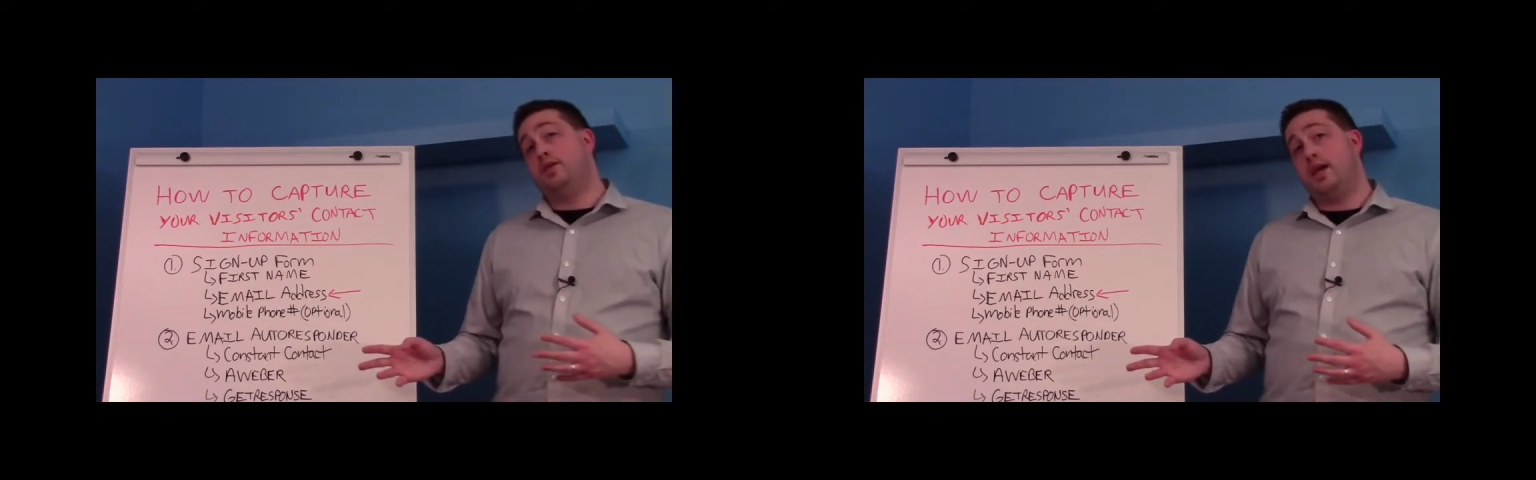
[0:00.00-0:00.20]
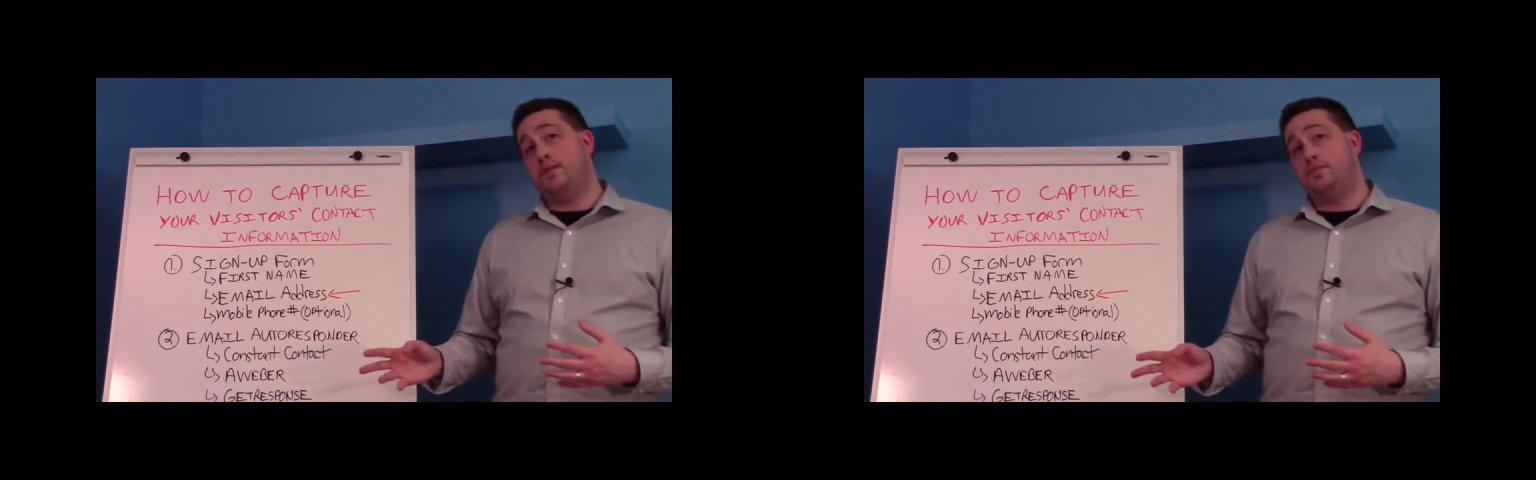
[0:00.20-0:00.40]

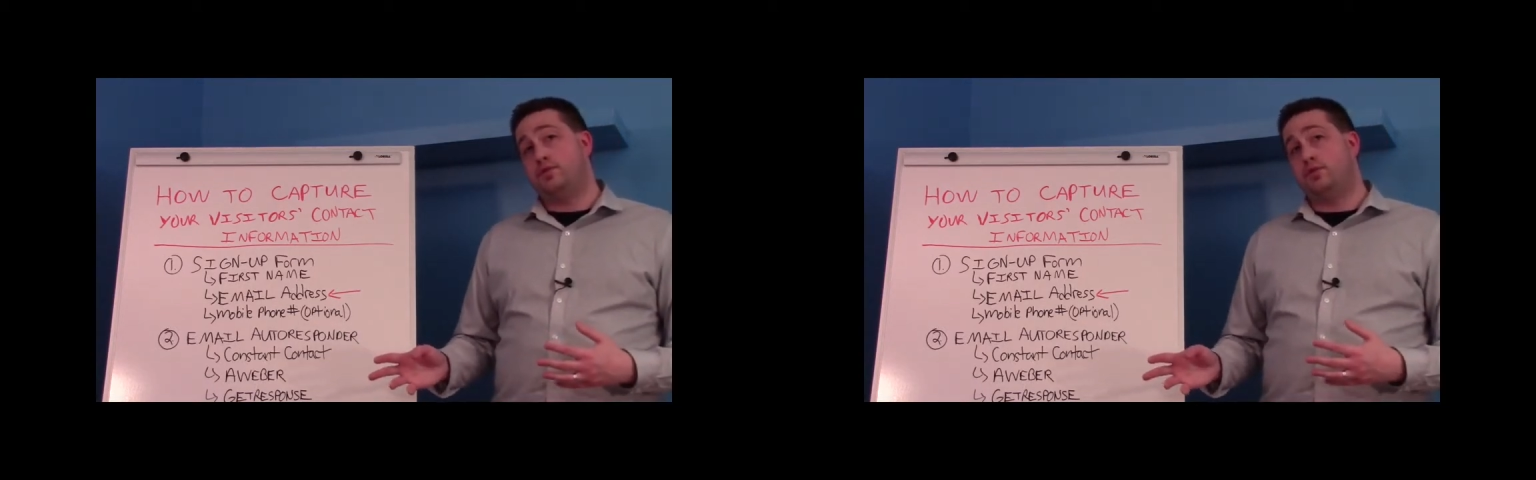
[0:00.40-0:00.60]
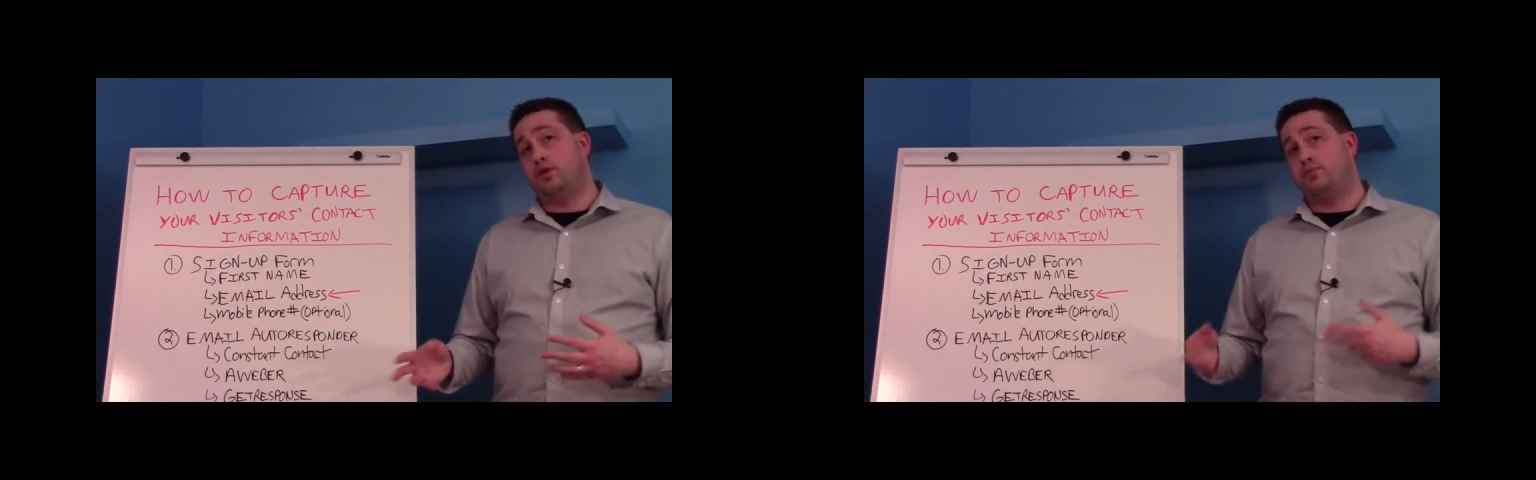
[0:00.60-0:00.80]
names
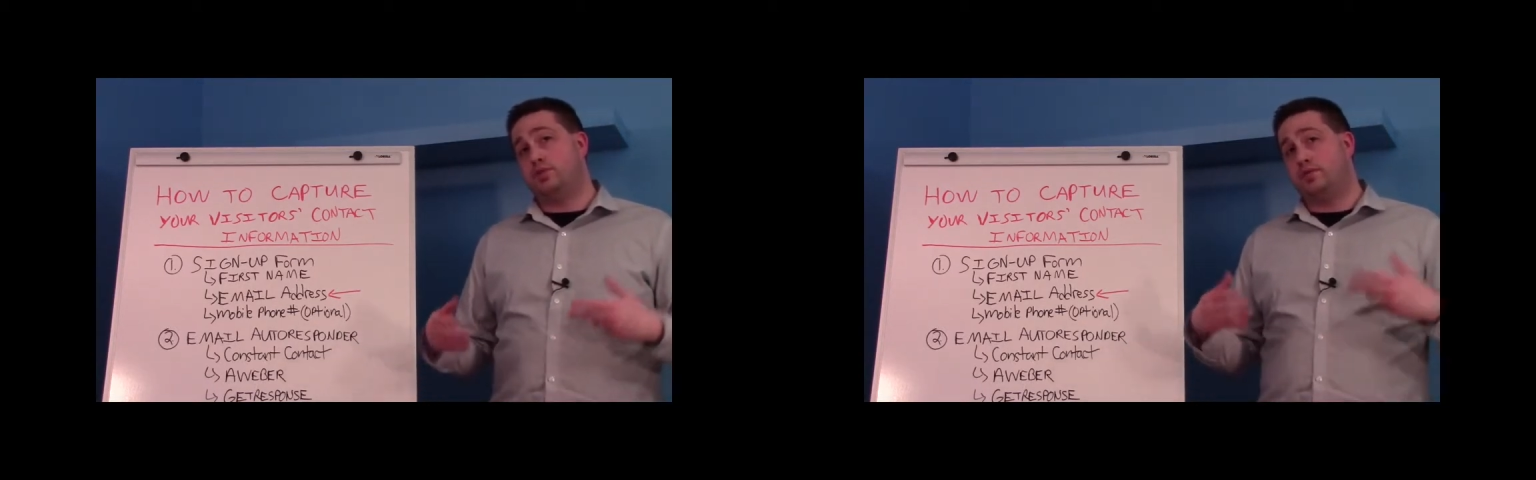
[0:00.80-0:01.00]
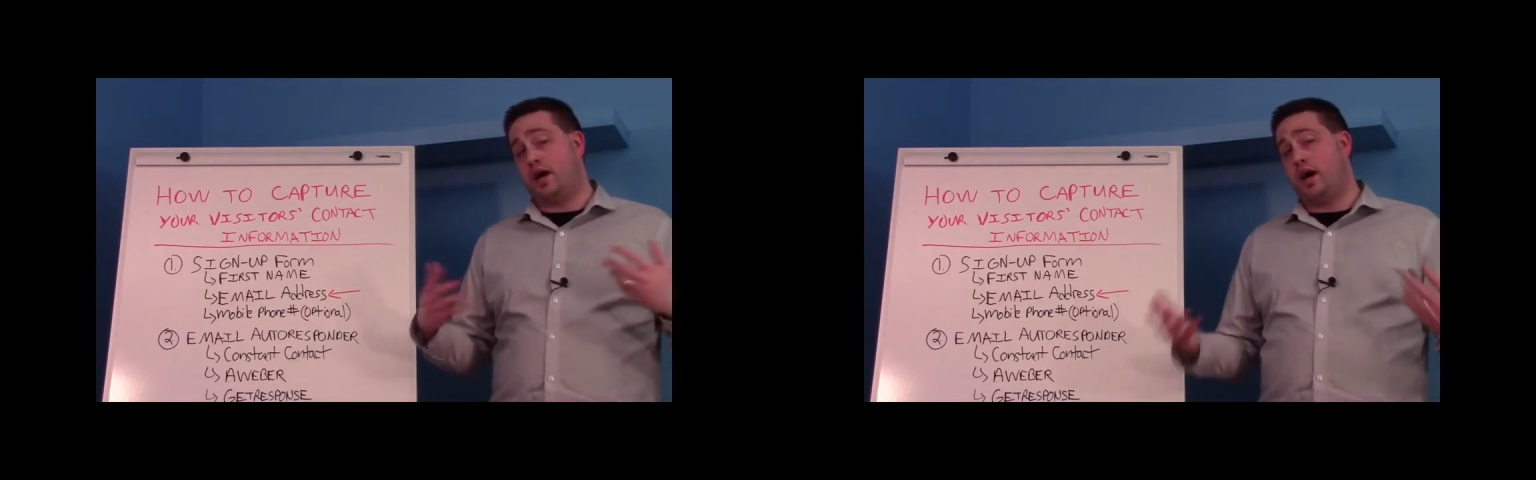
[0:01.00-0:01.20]
in
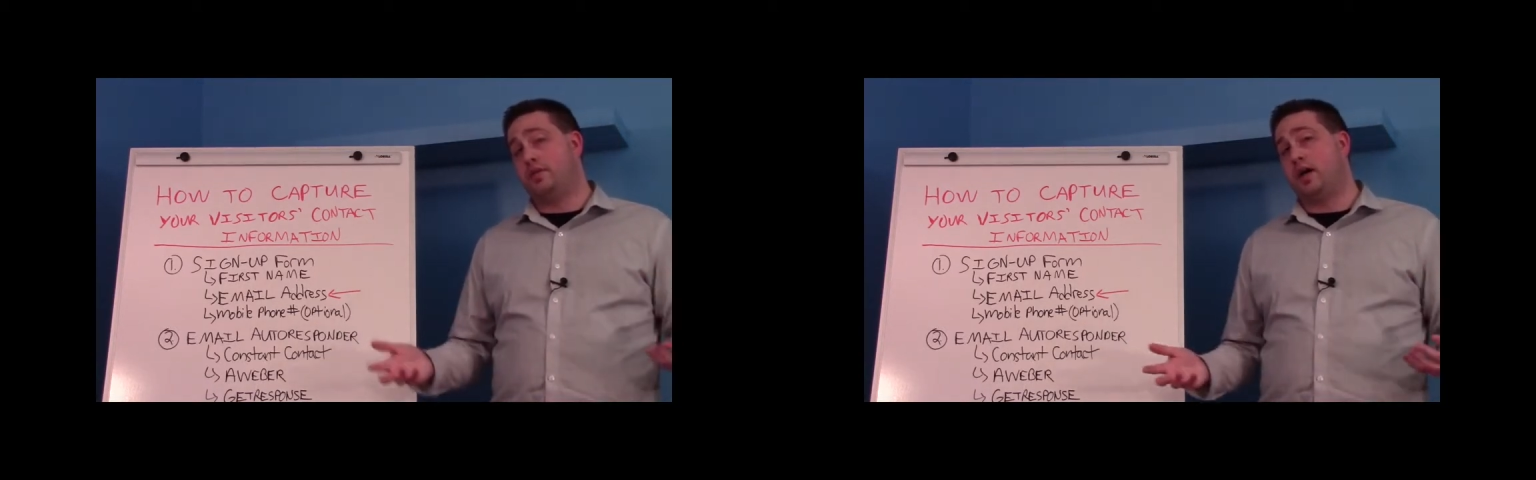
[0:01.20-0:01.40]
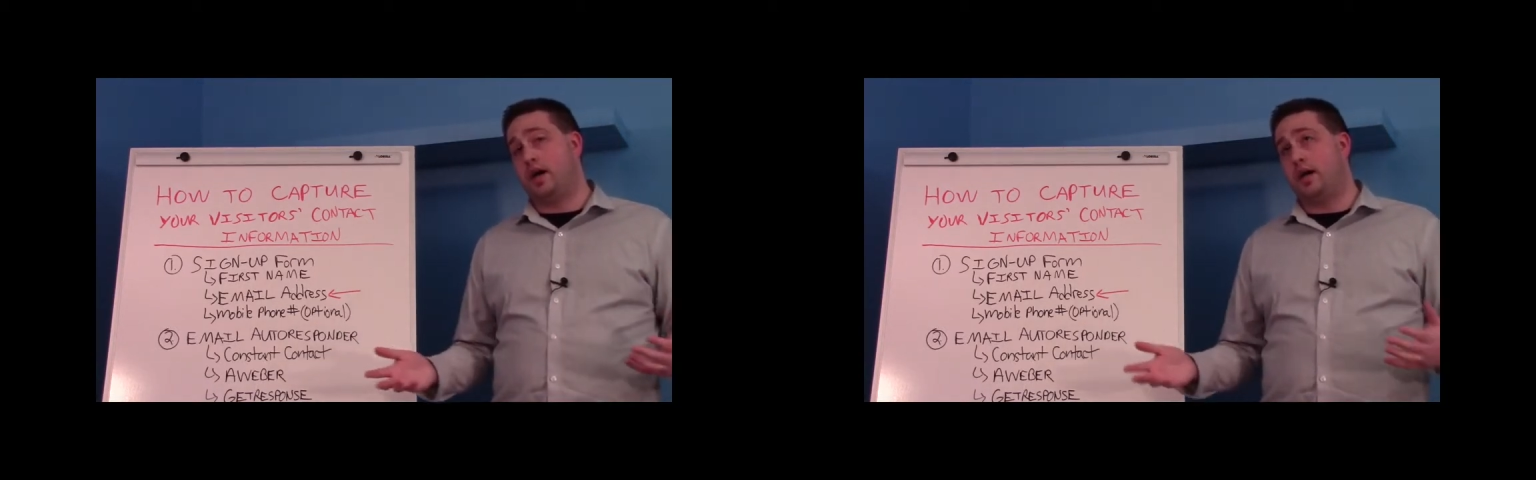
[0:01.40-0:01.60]
terms of
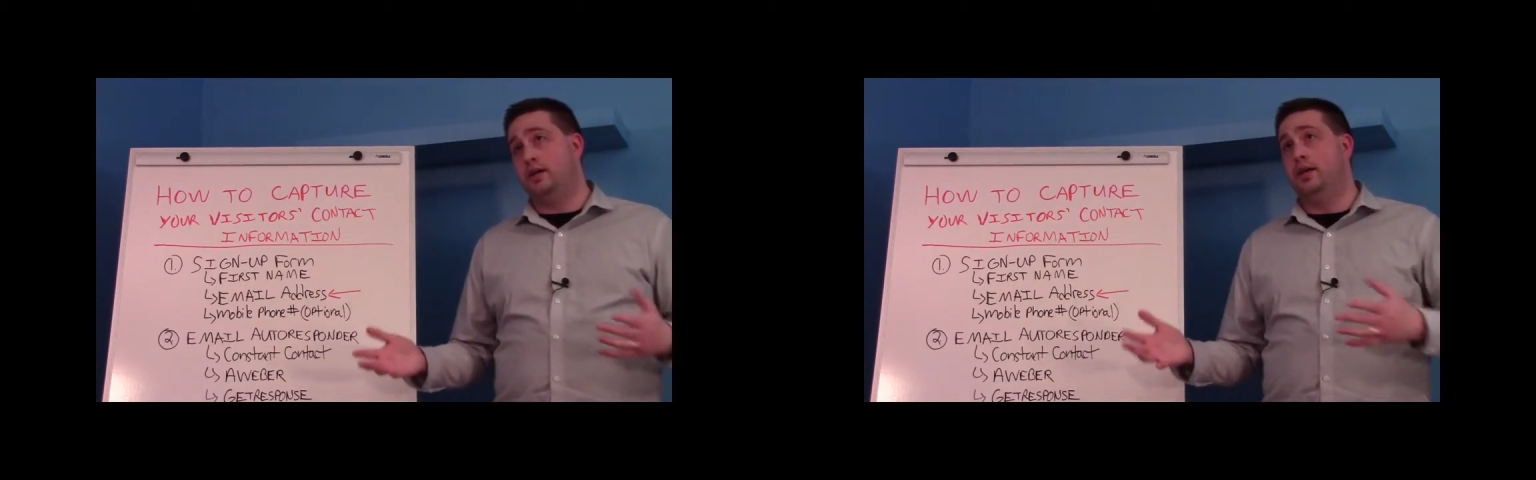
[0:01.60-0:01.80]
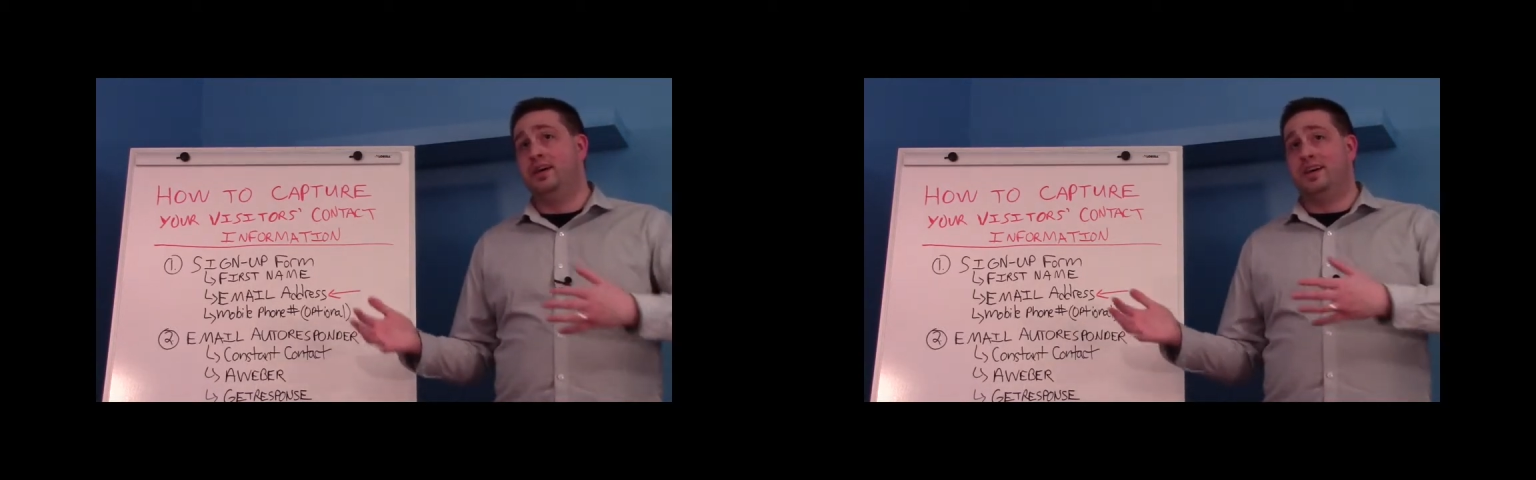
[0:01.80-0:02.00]

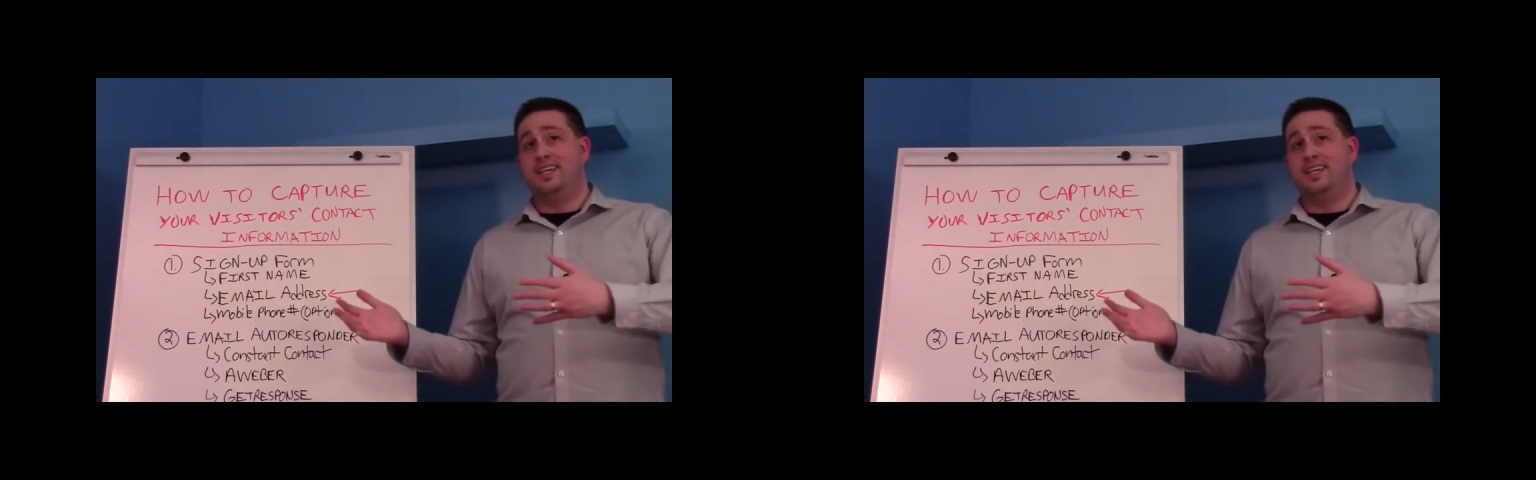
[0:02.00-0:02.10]
online